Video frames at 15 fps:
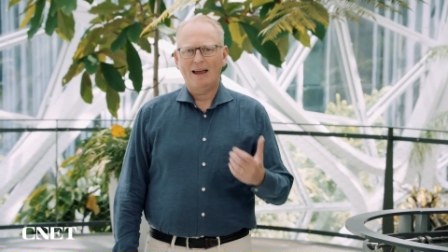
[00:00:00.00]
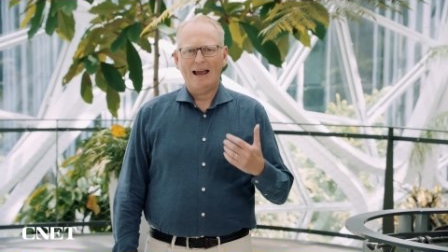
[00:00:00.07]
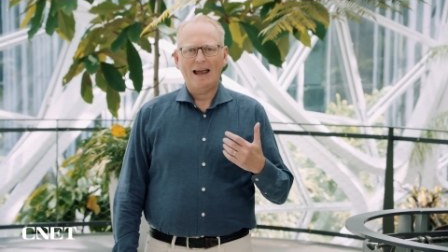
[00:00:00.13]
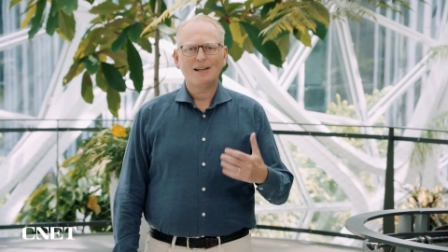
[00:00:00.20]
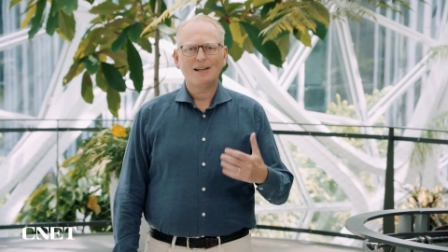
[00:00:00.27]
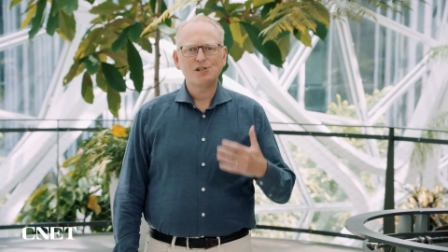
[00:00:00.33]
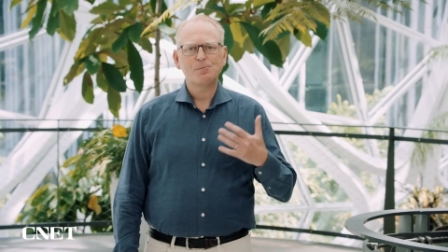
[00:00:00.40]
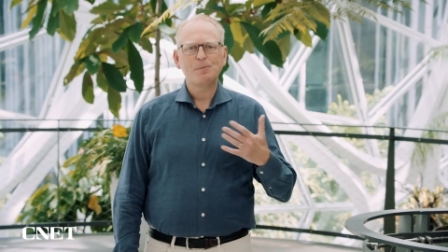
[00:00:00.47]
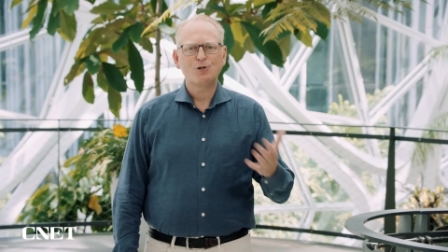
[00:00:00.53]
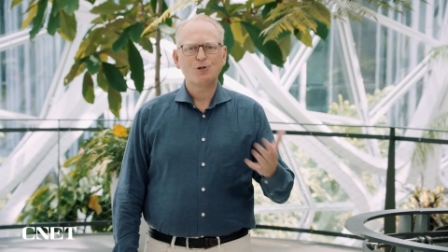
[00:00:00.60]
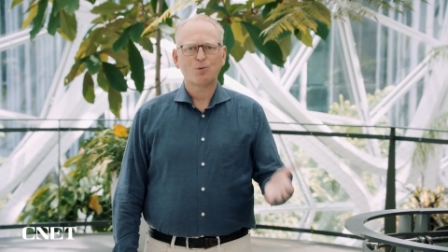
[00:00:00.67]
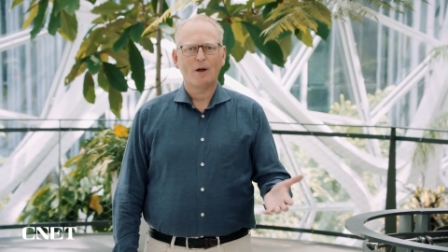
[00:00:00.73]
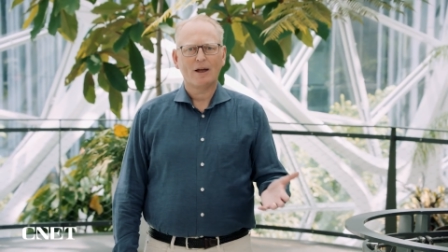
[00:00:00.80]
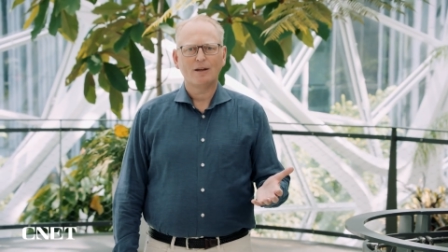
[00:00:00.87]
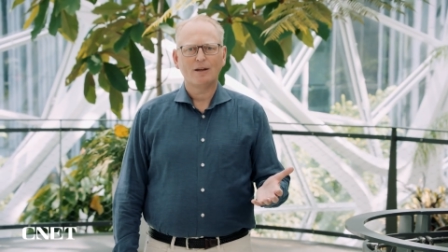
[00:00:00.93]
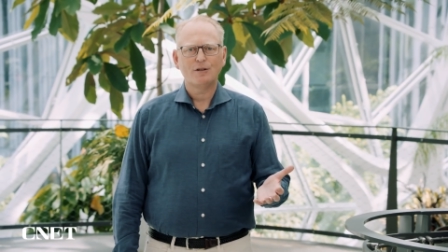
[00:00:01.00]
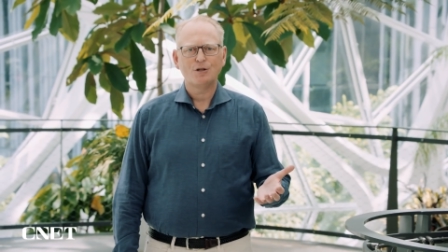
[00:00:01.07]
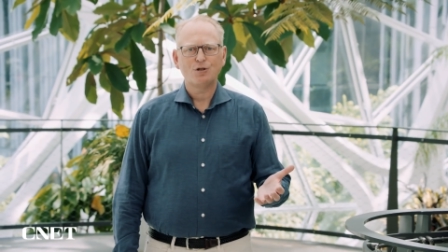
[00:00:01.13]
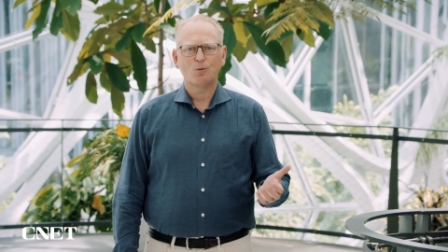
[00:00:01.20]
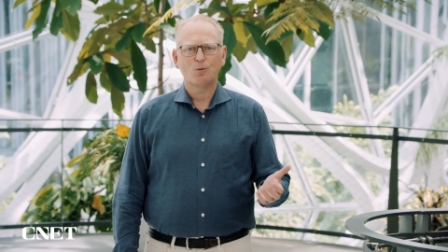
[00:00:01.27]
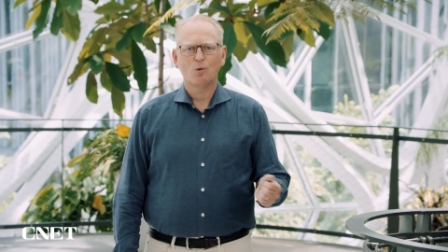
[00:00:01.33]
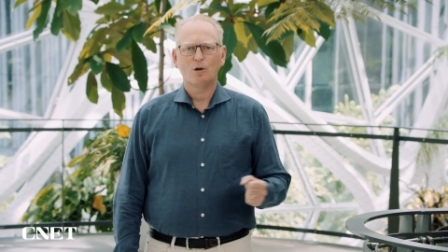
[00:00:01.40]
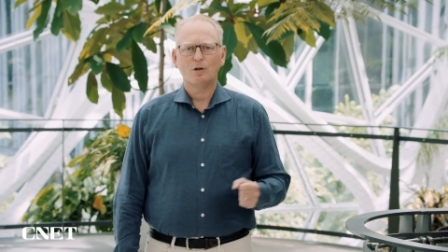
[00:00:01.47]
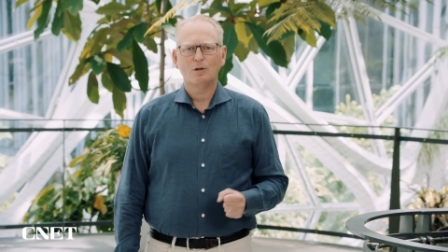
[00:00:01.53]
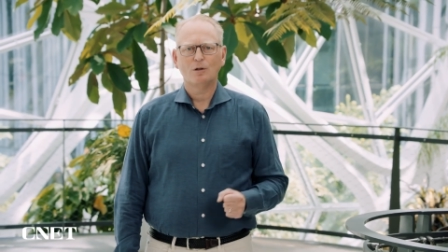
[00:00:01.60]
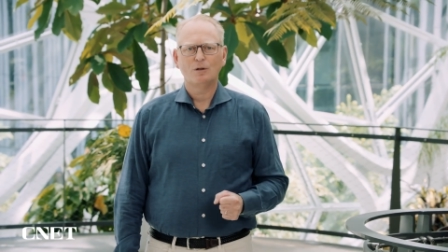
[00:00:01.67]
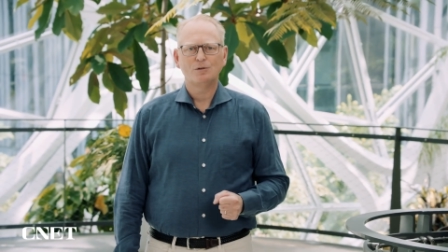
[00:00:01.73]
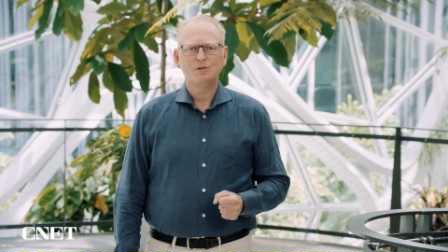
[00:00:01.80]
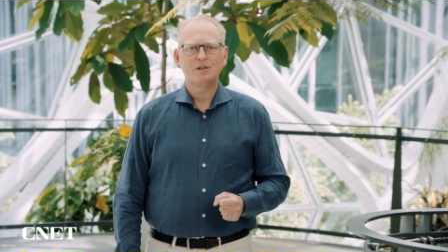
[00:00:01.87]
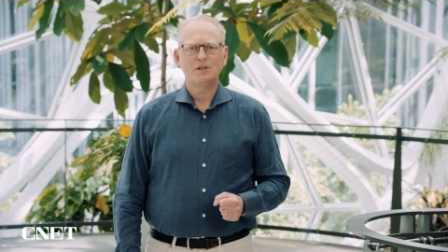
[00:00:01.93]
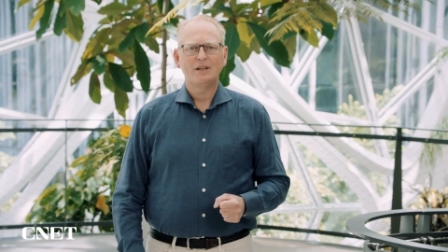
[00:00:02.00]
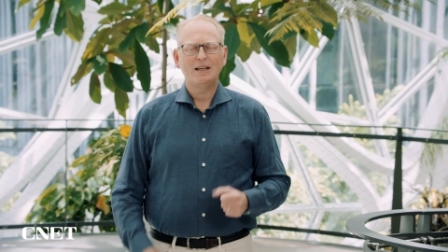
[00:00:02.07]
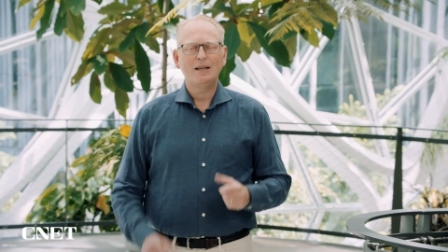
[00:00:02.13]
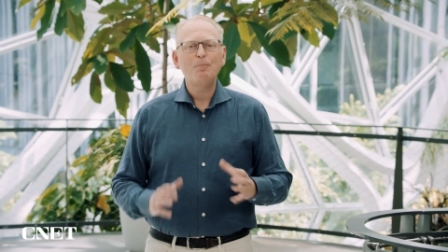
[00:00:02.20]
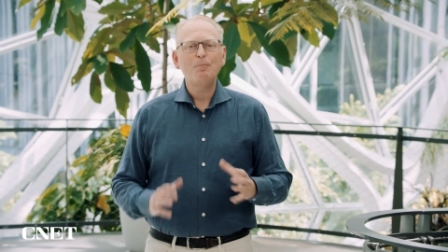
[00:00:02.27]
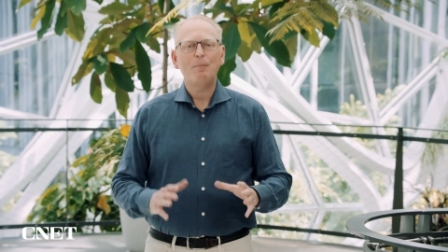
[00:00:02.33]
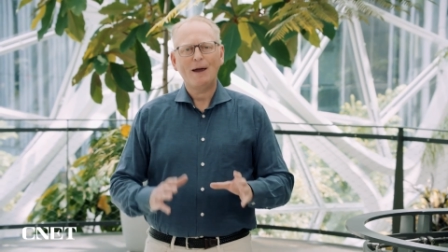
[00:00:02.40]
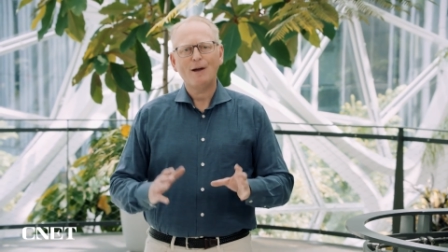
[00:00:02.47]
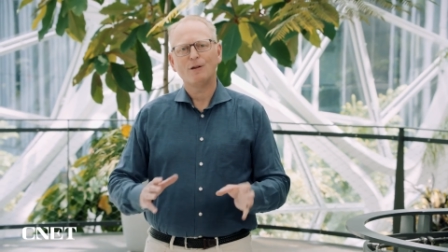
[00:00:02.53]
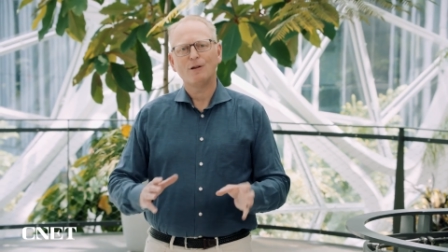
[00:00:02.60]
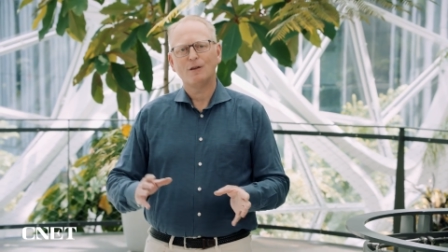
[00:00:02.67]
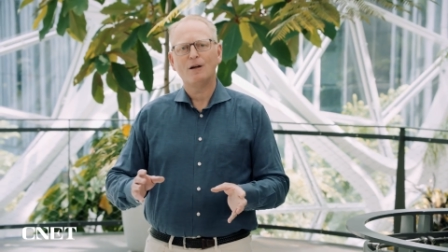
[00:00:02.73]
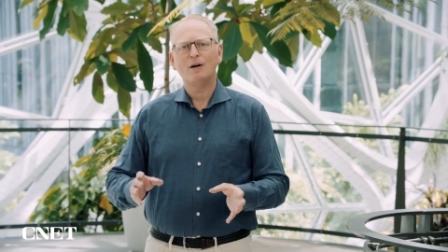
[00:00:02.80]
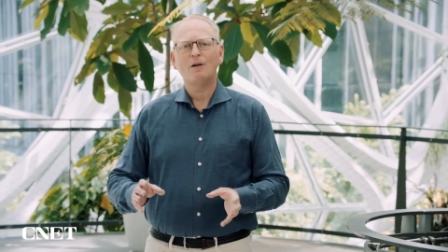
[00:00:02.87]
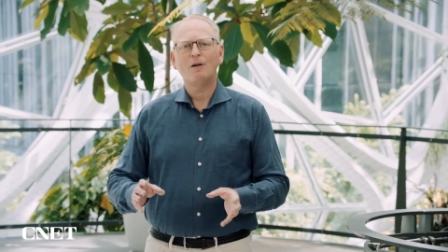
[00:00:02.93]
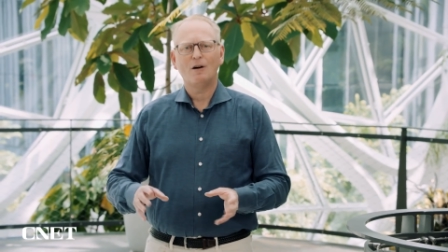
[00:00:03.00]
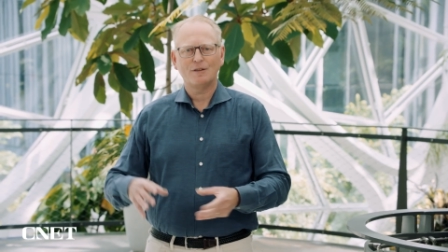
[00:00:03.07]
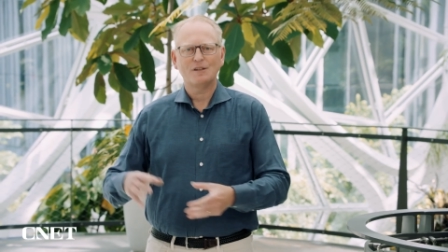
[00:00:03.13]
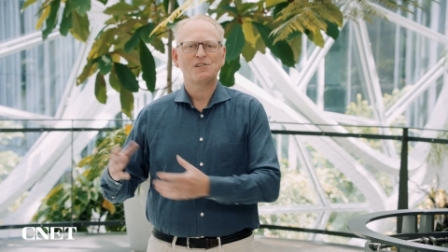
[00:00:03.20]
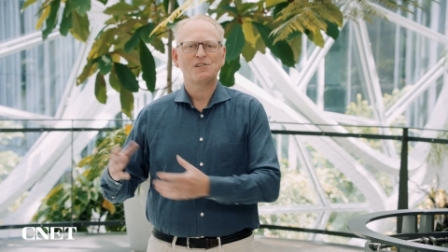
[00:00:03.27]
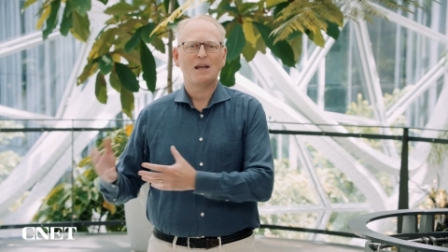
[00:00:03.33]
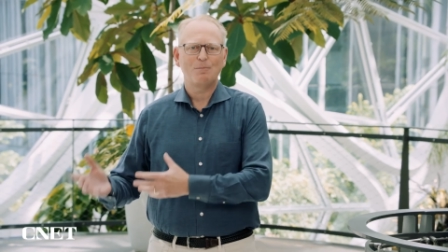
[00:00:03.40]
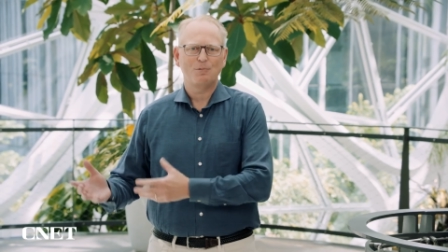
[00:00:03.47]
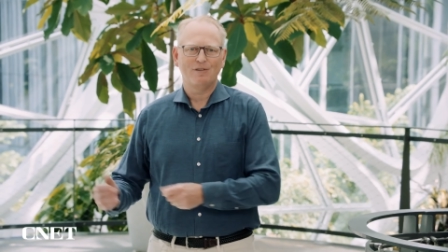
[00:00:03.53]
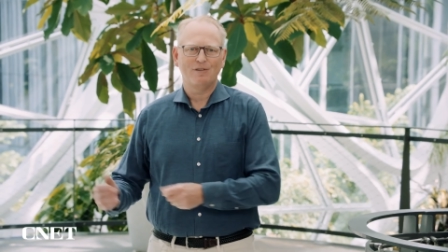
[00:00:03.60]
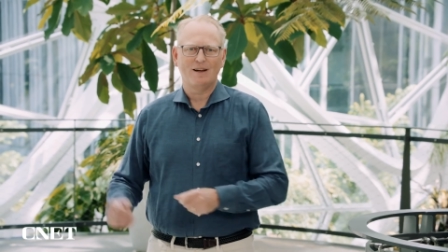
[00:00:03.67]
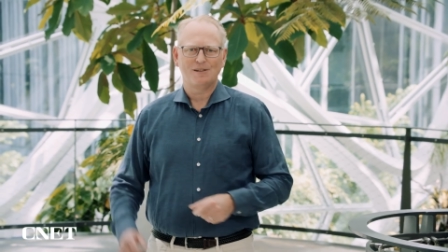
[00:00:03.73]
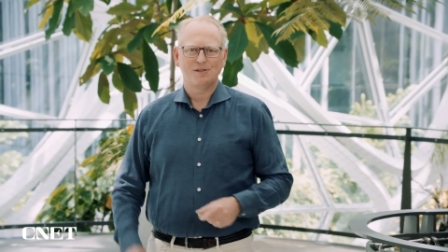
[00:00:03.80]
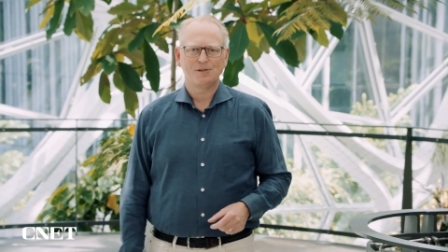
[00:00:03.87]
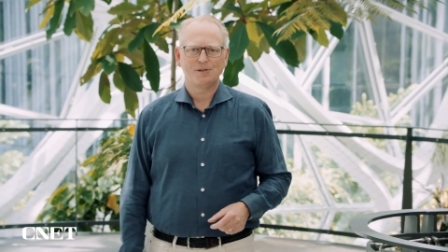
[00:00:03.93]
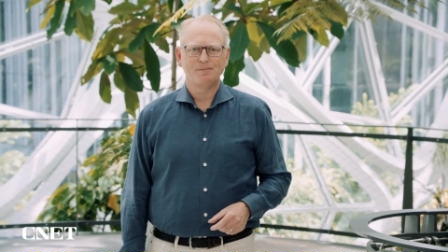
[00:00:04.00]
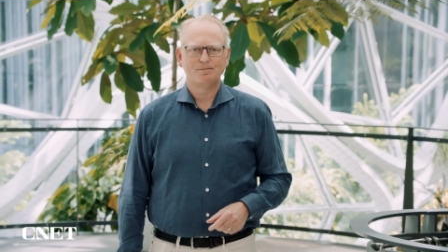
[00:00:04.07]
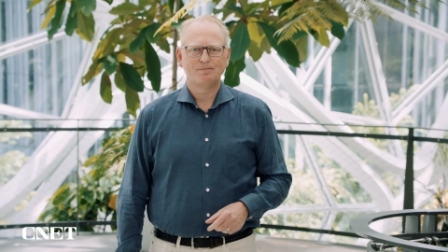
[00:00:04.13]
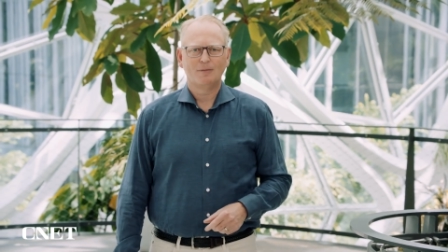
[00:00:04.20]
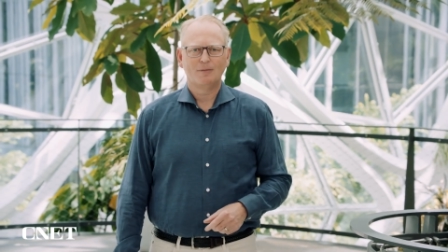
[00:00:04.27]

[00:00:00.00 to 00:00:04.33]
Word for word: and speech recognition workloads in parallel on the same device.